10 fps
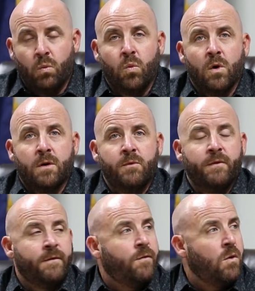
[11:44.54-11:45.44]
work
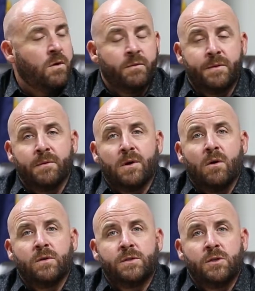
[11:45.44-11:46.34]
moving forward with
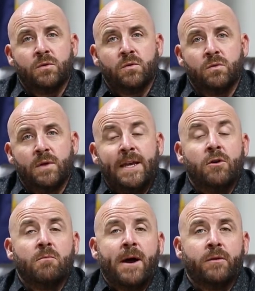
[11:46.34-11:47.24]
regards to
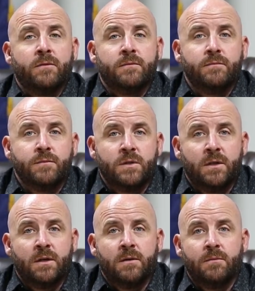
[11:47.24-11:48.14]
Eagle Mountain. It's
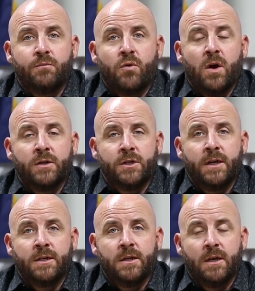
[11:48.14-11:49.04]
a
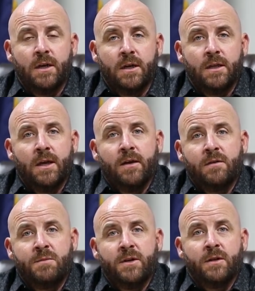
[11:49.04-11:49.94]
project that's
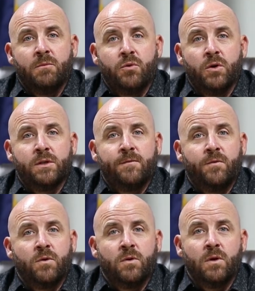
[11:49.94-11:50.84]
been on the books
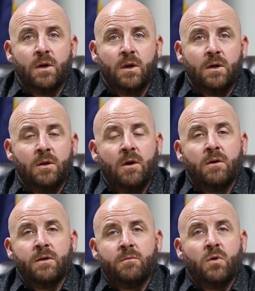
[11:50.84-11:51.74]
for
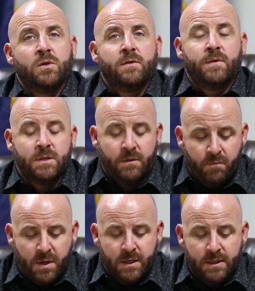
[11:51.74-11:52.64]
longer than most of us have
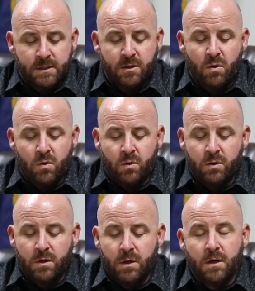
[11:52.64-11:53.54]
been in this local.
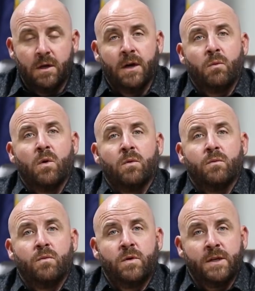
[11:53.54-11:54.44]
And we're
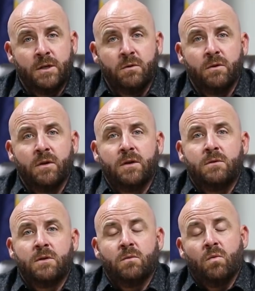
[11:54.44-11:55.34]
continuing
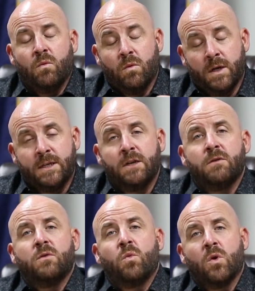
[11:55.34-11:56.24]

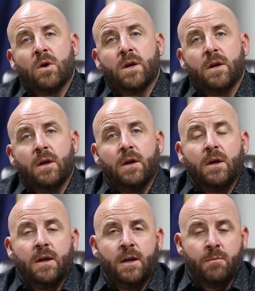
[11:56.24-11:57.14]
to work
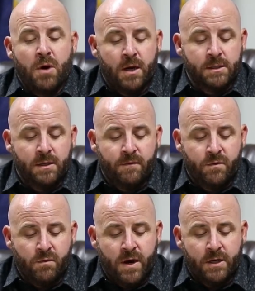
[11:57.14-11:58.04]
in a positive
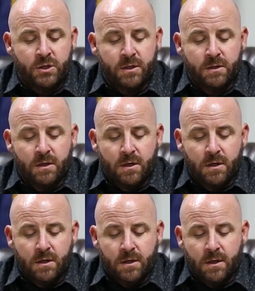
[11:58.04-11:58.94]
direction.
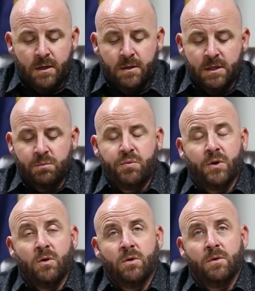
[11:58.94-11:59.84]
This
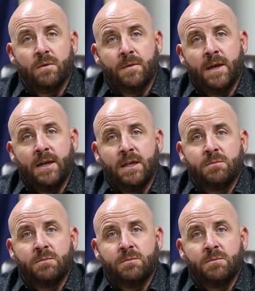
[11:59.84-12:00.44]
bill that he has